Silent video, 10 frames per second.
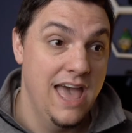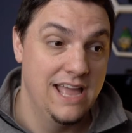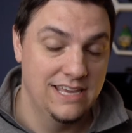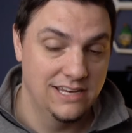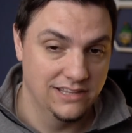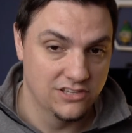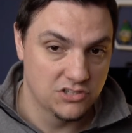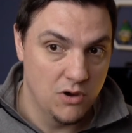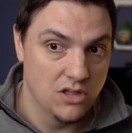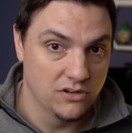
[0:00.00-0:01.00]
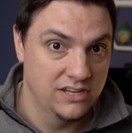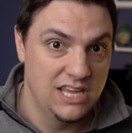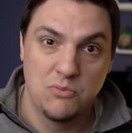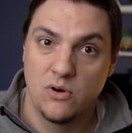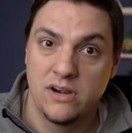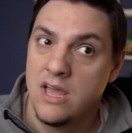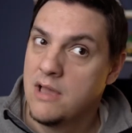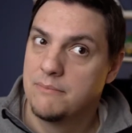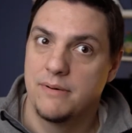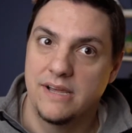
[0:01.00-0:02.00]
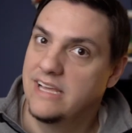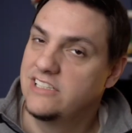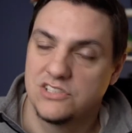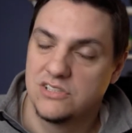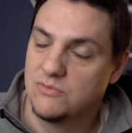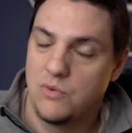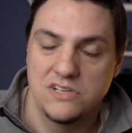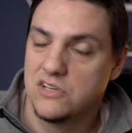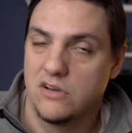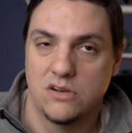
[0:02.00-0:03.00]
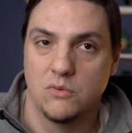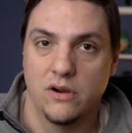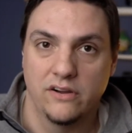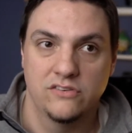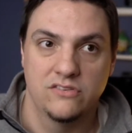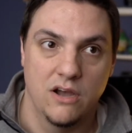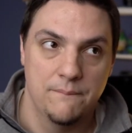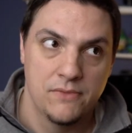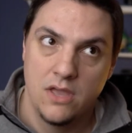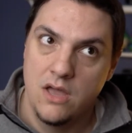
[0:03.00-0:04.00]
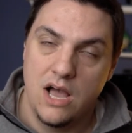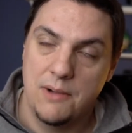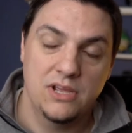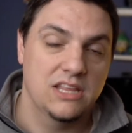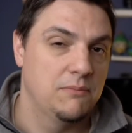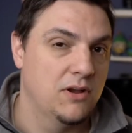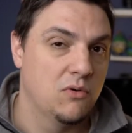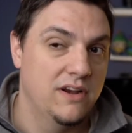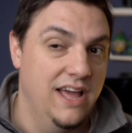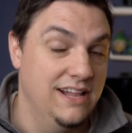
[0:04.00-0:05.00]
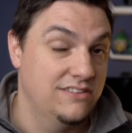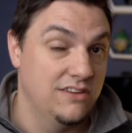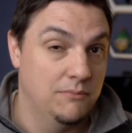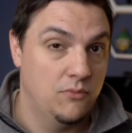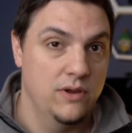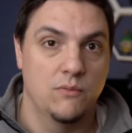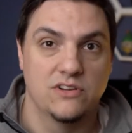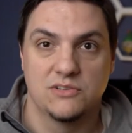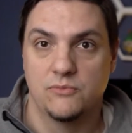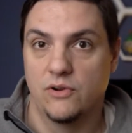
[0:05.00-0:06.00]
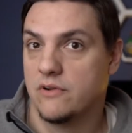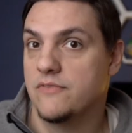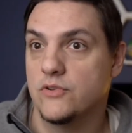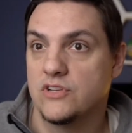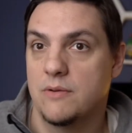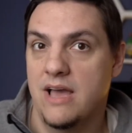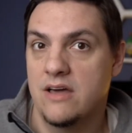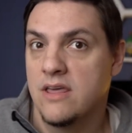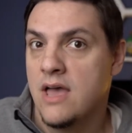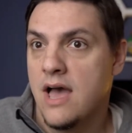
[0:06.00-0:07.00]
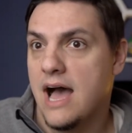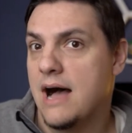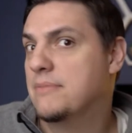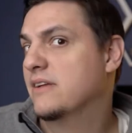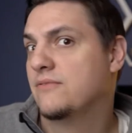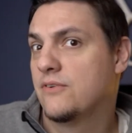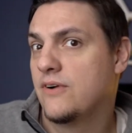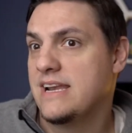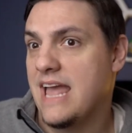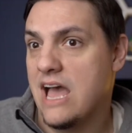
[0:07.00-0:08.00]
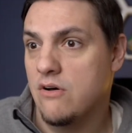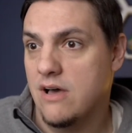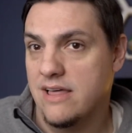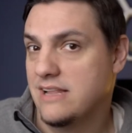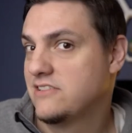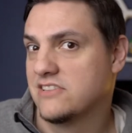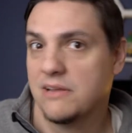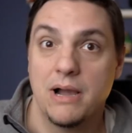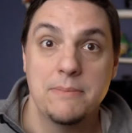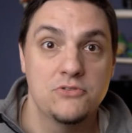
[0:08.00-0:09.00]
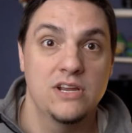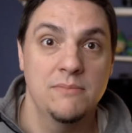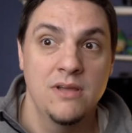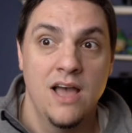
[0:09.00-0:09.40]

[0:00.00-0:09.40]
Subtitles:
and getting the smaller keyboard, but it just wasn't gonna work. So I'm gonna get the bigger one at some point once some real reviews come out. But for right now, that's just a pipe dream.